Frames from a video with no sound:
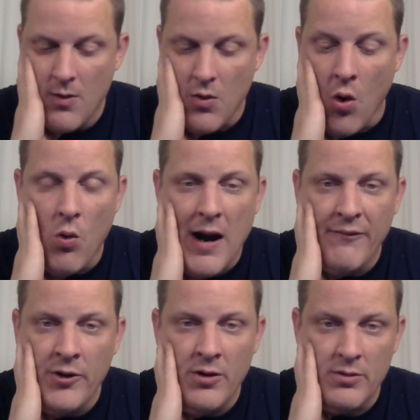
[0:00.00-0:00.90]

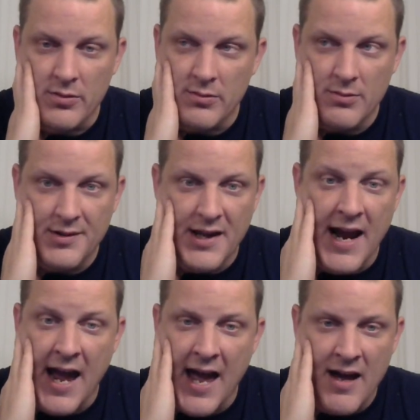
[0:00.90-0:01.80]
Whoever
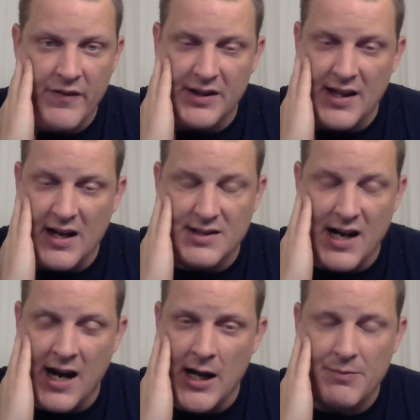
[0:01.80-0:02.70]
they have at that
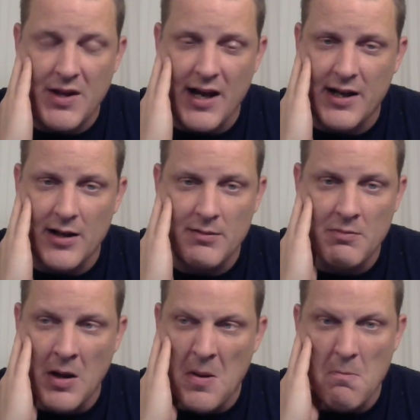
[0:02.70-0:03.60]
time that can